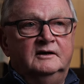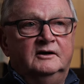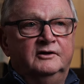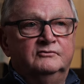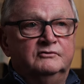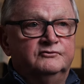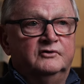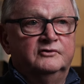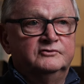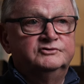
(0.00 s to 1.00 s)
either in
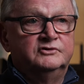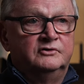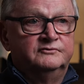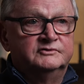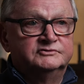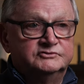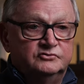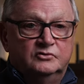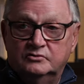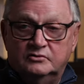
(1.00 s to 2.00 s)
front of a
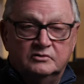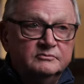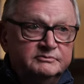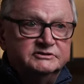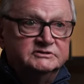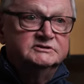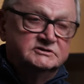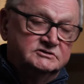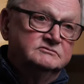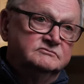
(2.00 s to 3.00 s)
store or a
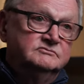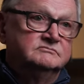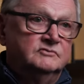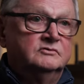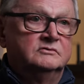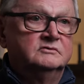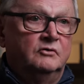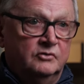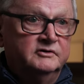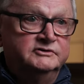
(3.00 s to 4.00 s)
business or
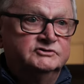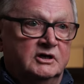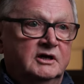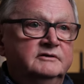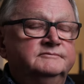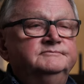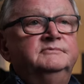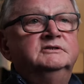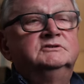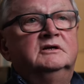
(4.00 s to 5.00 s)
inside.
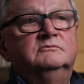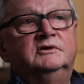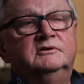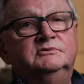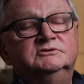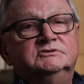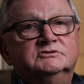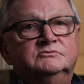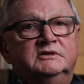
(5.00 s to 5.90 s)
based on what the business